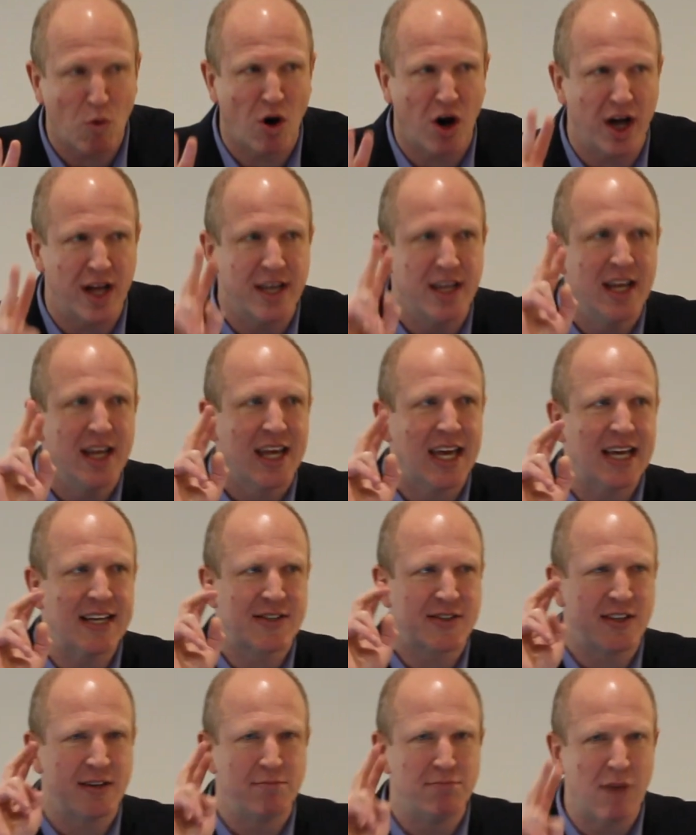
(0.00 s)
one
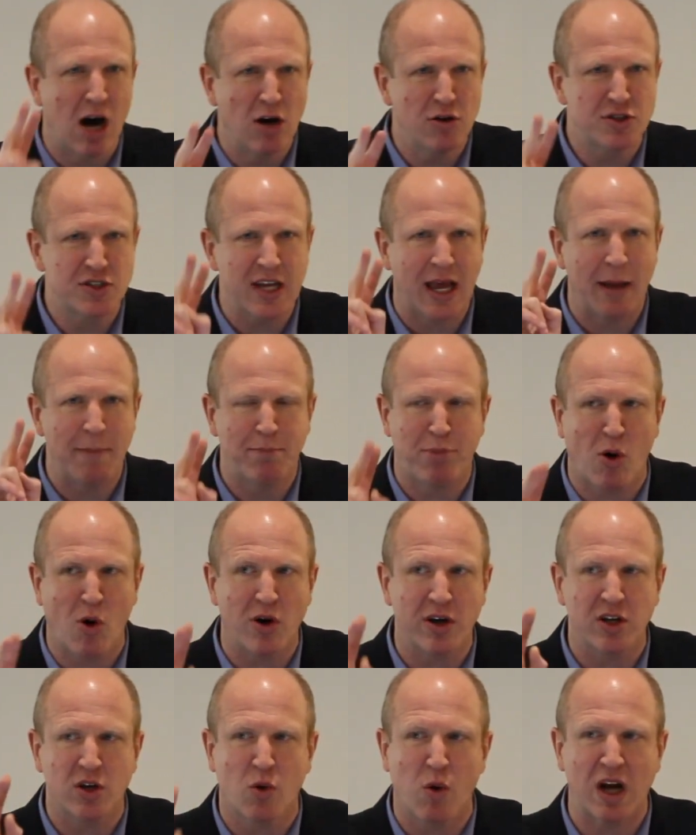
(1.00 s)
is the most
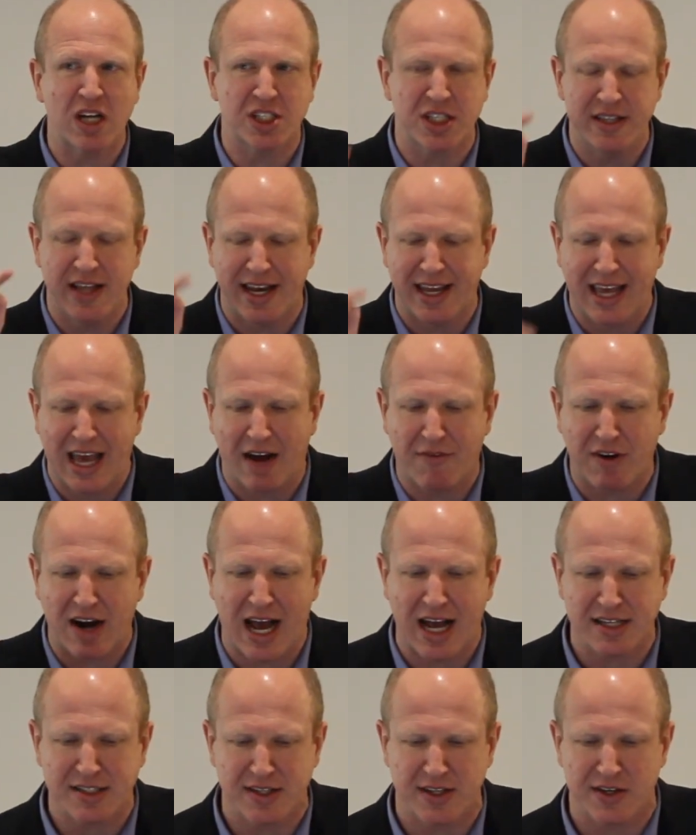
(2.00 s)
important question that he ever
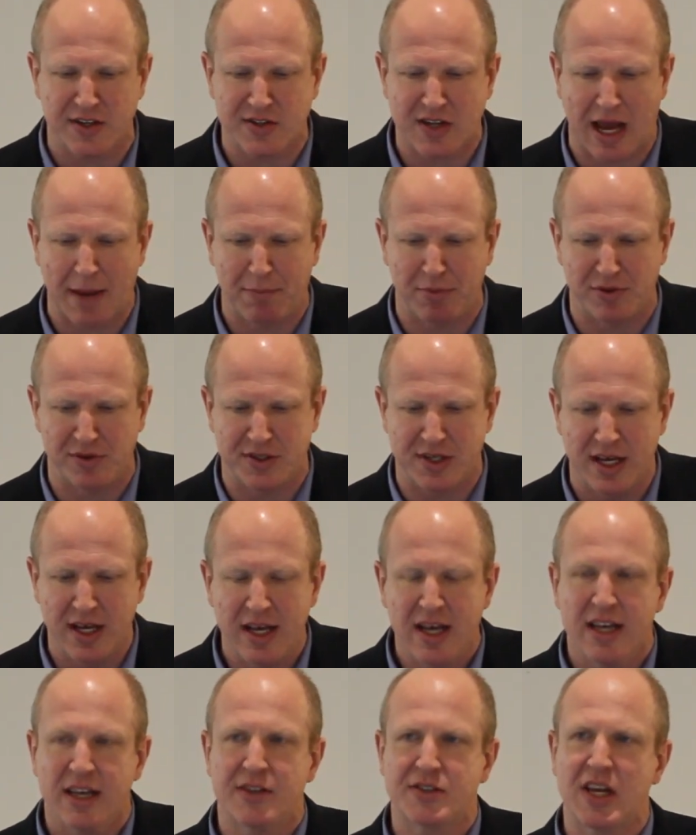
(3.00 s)
asked the disciples.
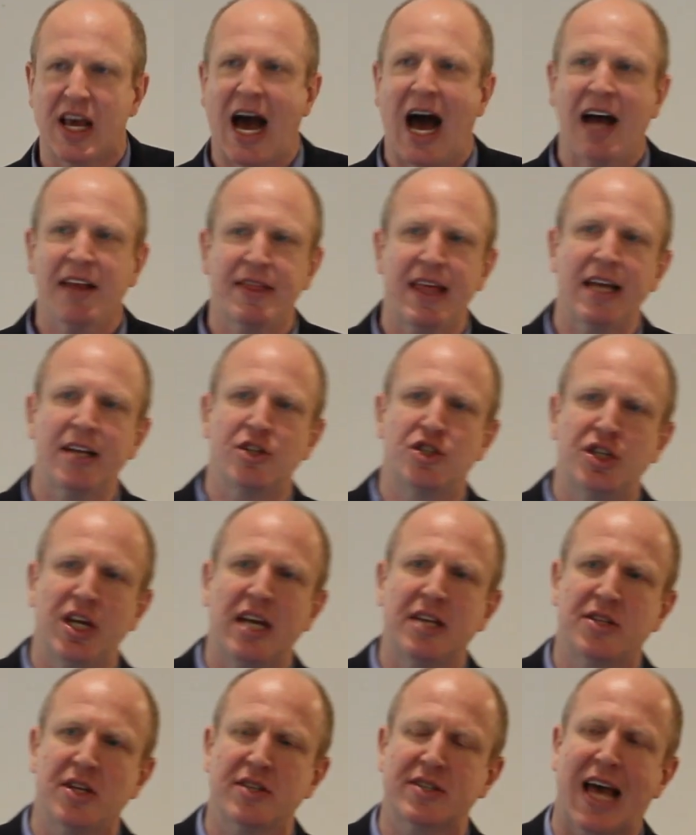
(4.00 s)
You see, I think
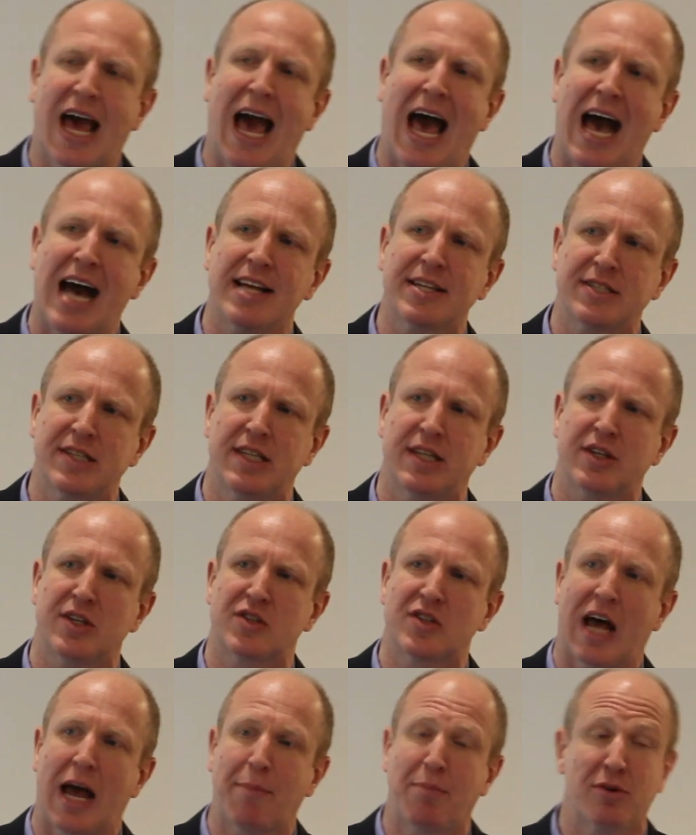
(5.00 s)
Jesus asked the
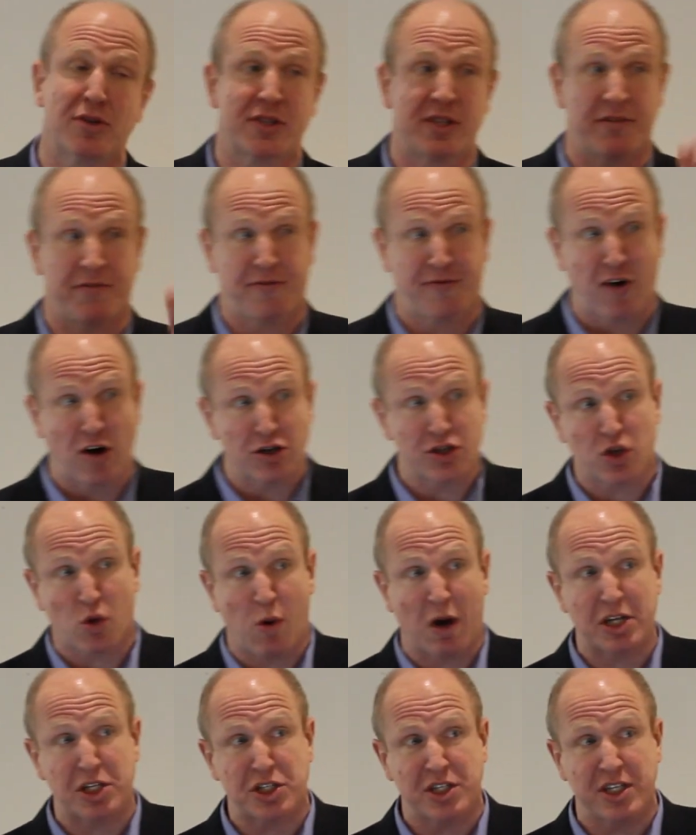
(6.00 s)
disciples the first
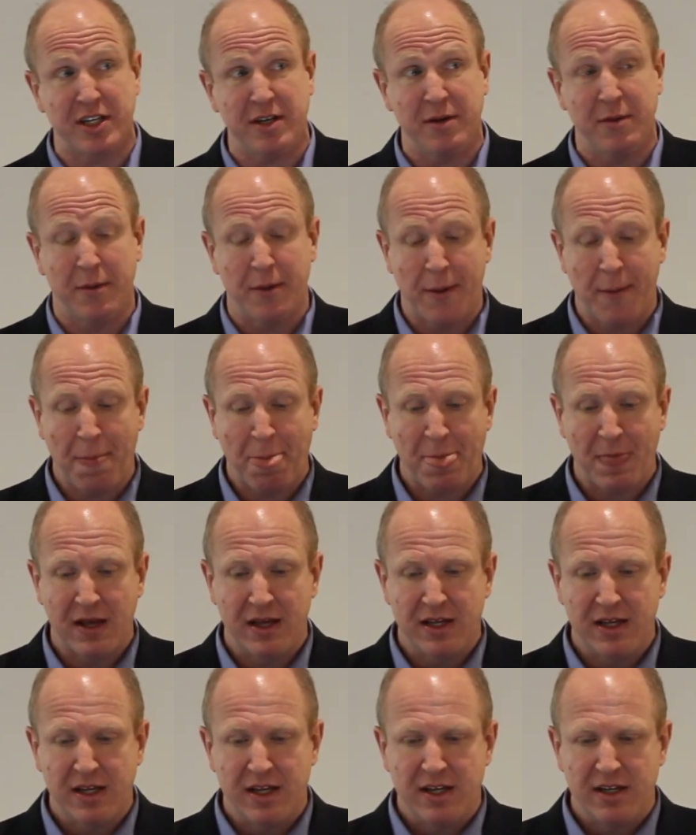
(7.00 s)
question
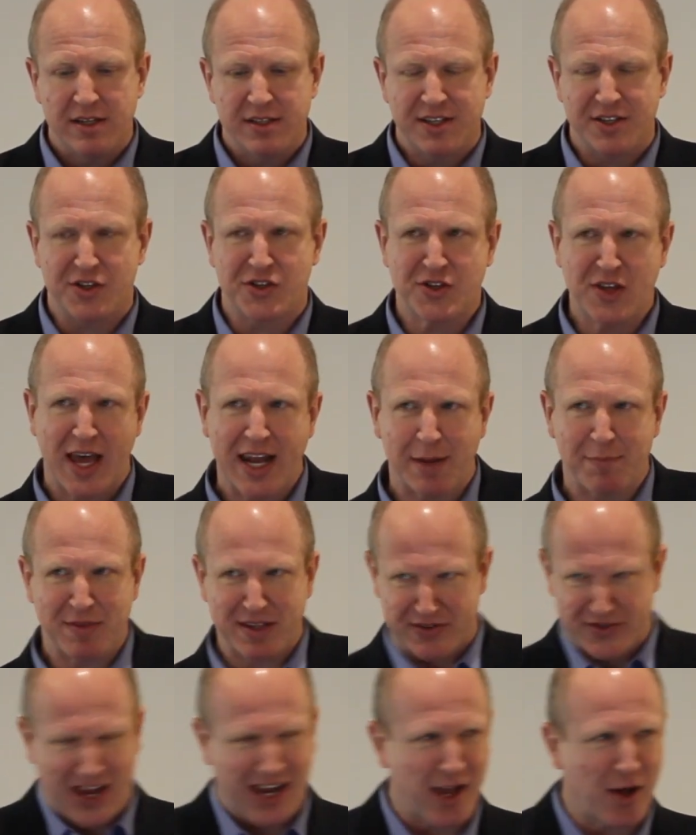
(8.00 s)
to set up
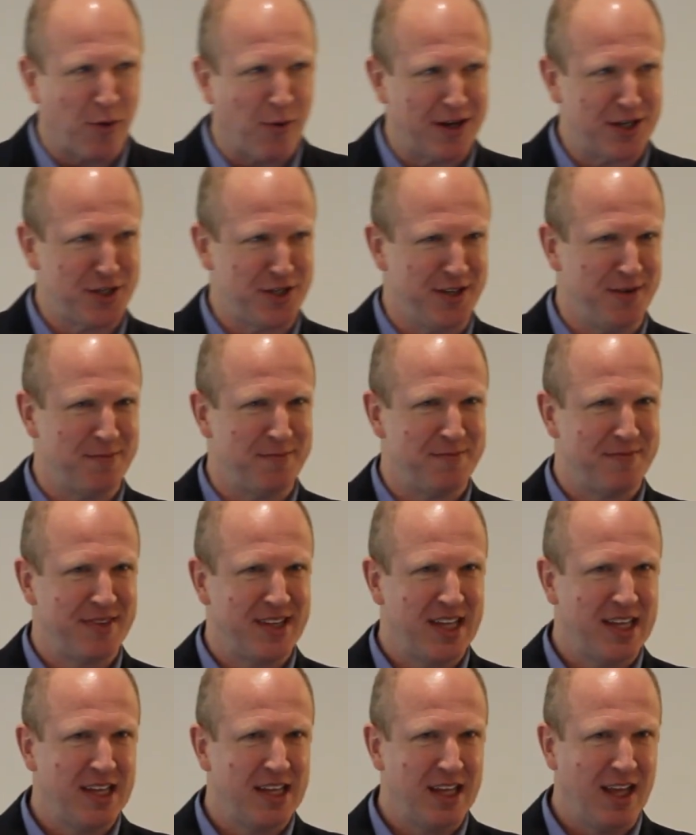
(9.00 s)
the second question.
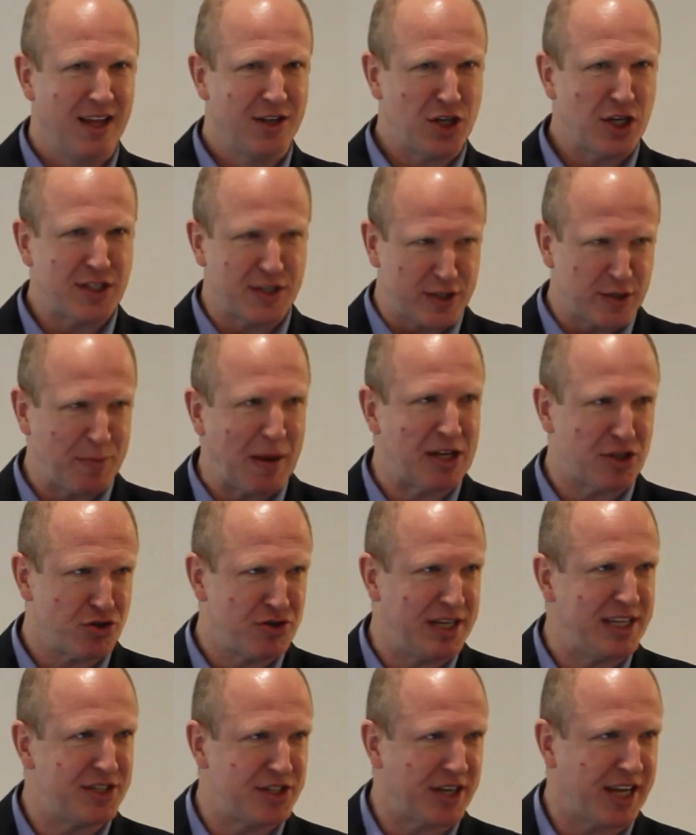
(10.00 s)
Jesus is being
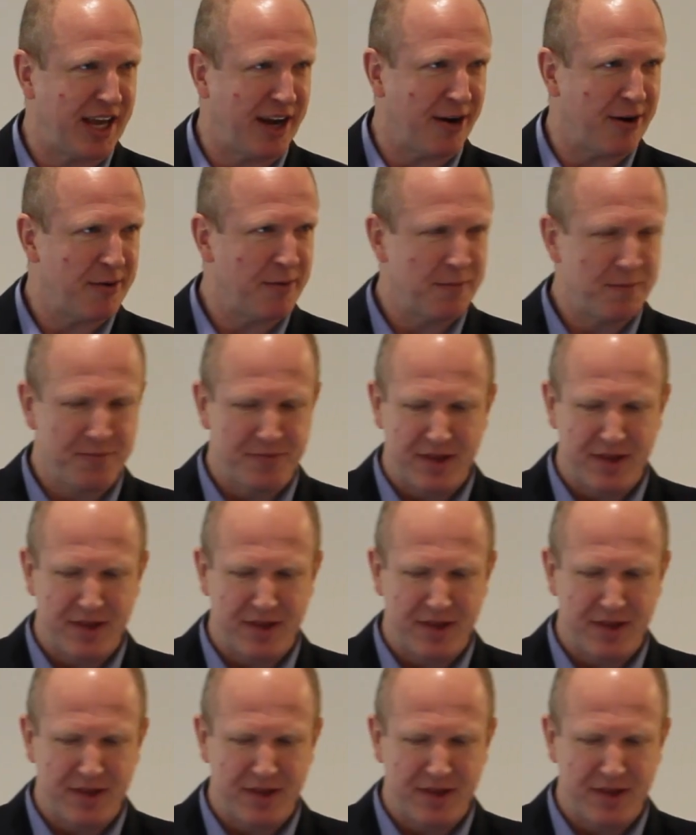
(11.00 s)
strategic here.